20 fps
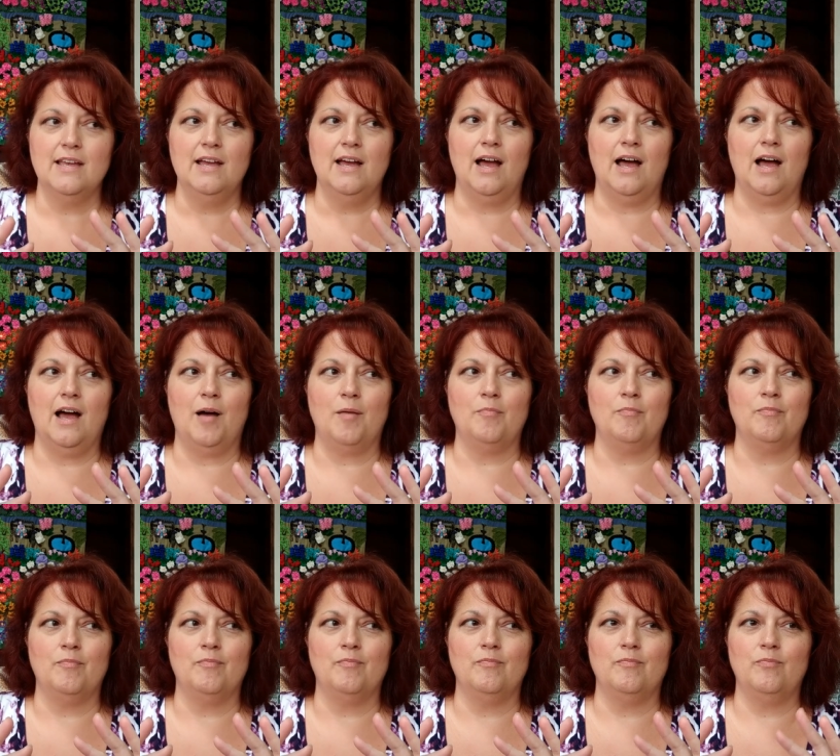Um,
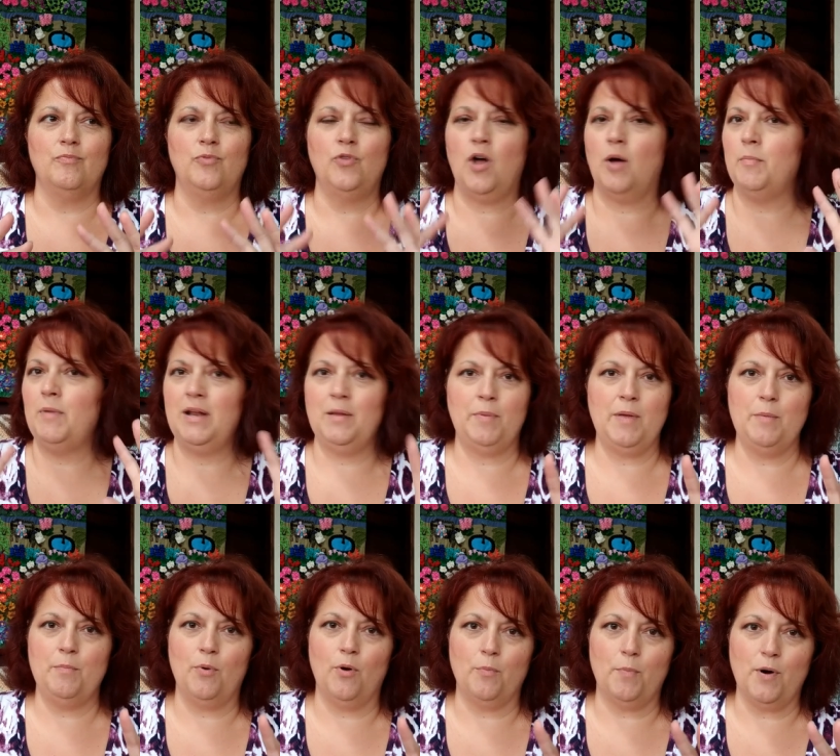not many
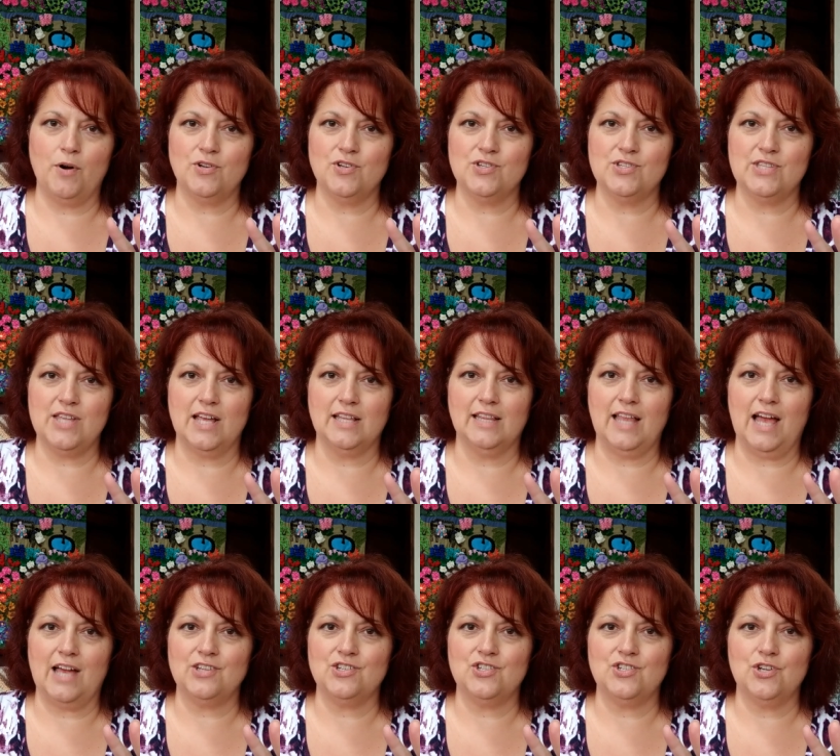people purchased that
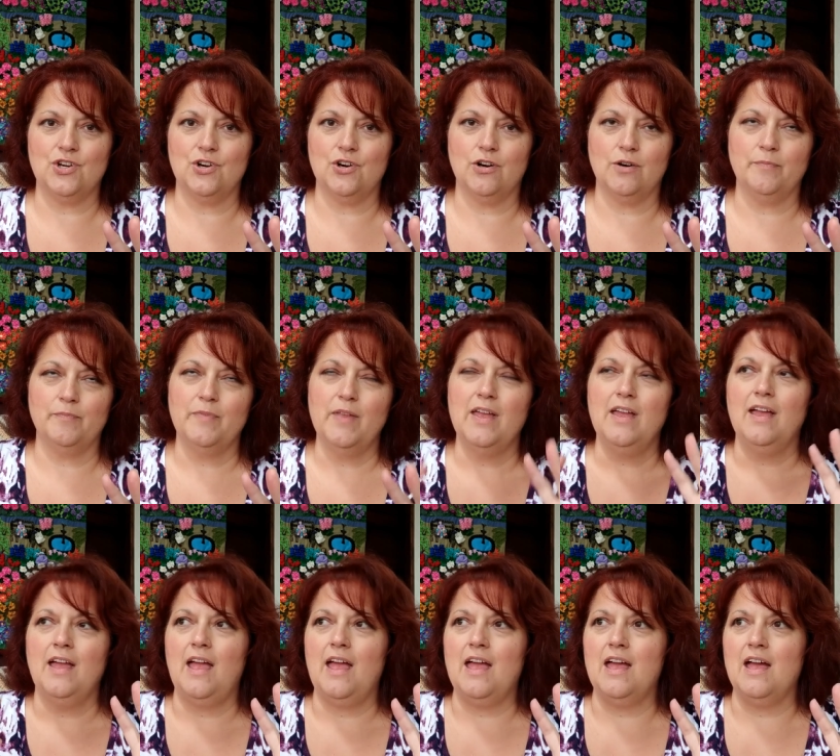last year,
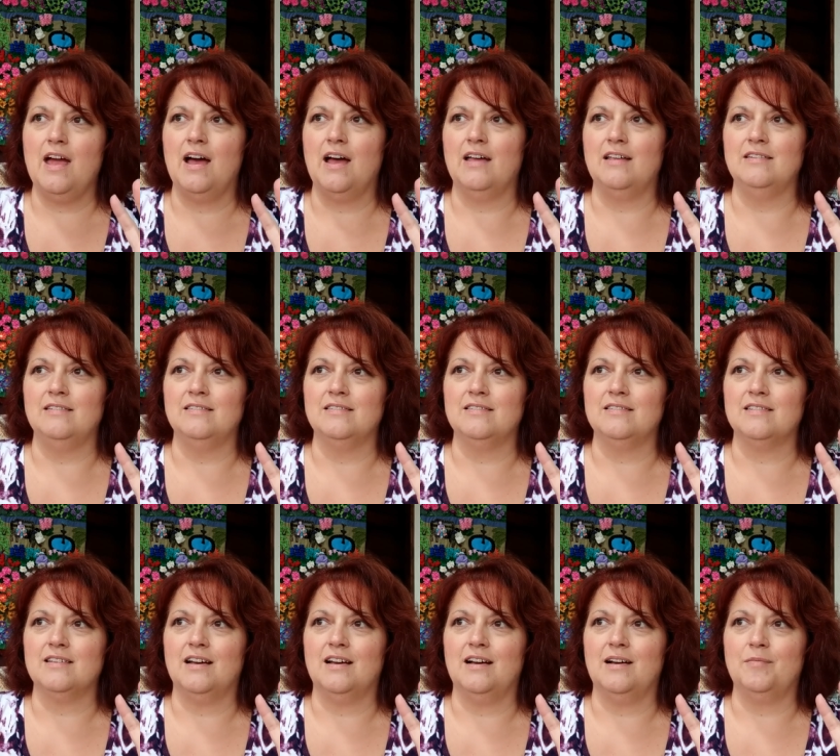and
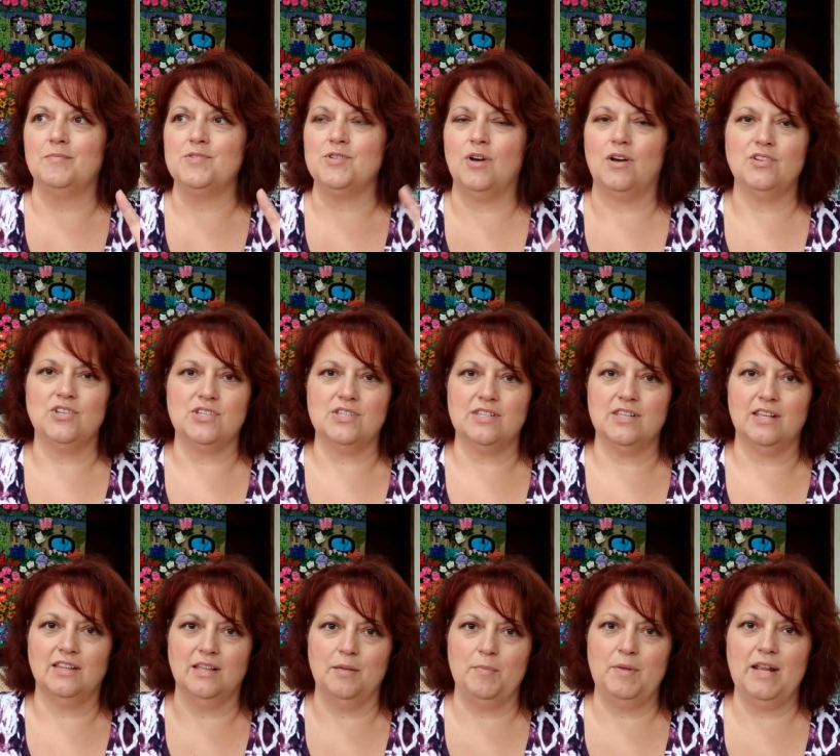um, so I just
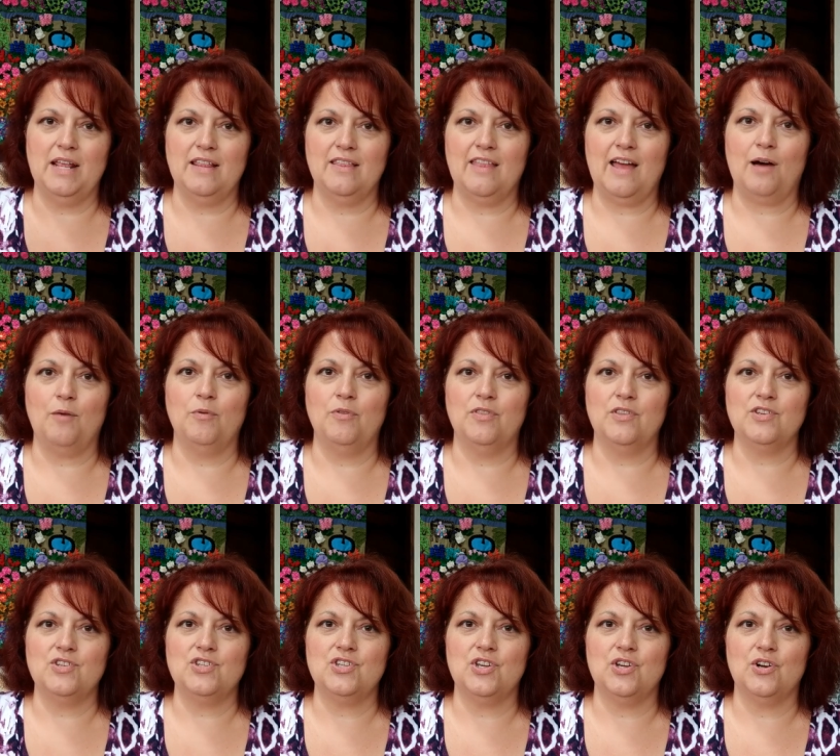eliminated that one
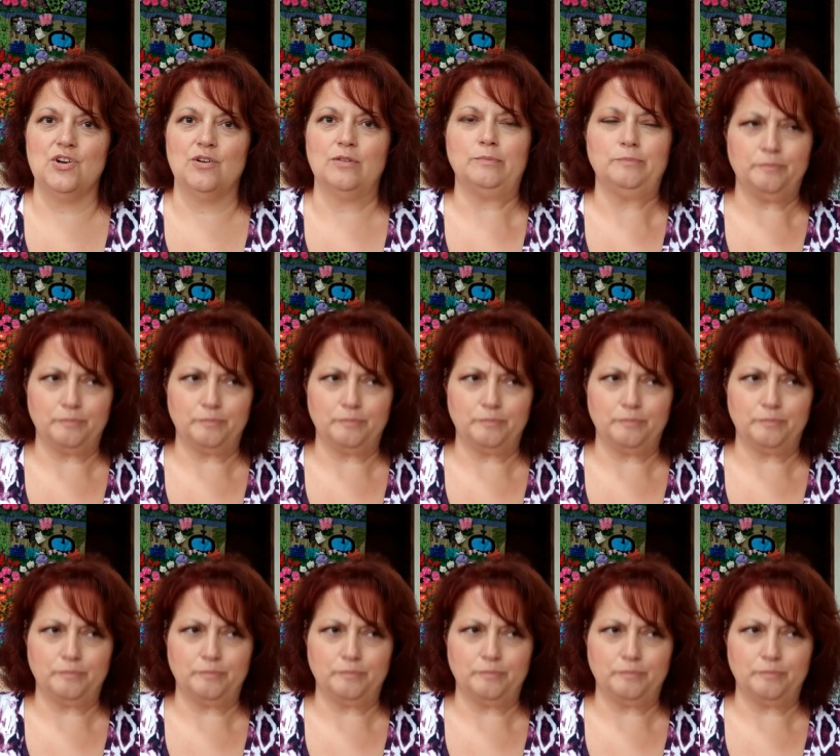this year